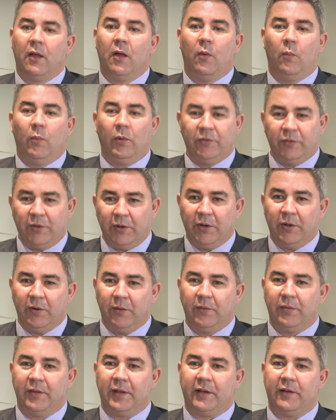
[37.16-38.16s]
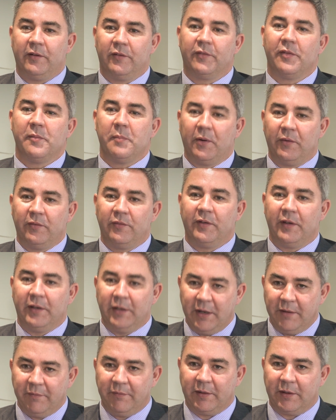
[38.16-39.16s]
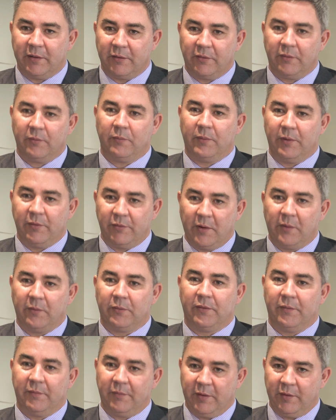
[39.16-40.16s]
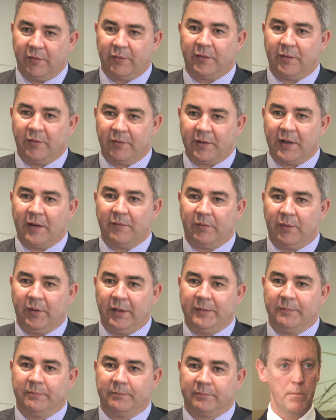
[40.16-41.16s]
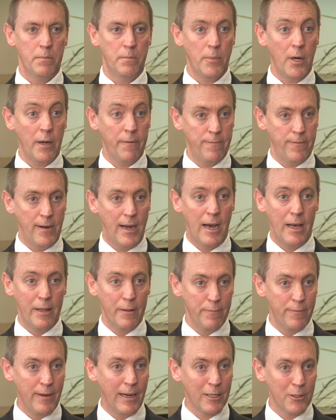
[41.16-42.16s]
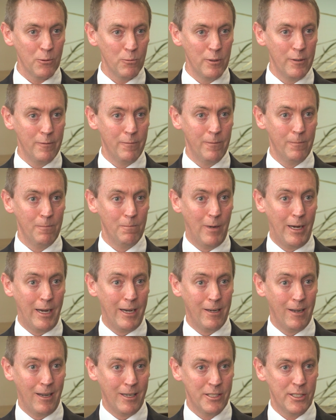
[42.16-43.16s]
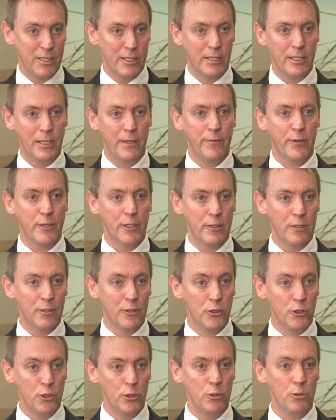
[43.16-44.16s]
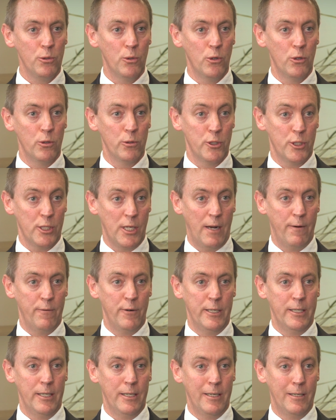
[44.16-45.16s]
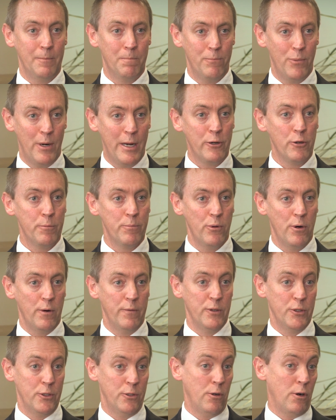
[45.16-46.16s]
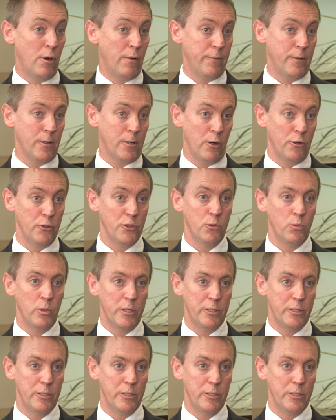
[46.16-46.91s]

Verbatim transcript: What do you think is the most significant result of this discovery? By far the fact that we've made a significant new oil discovery in a brand new province off the coast of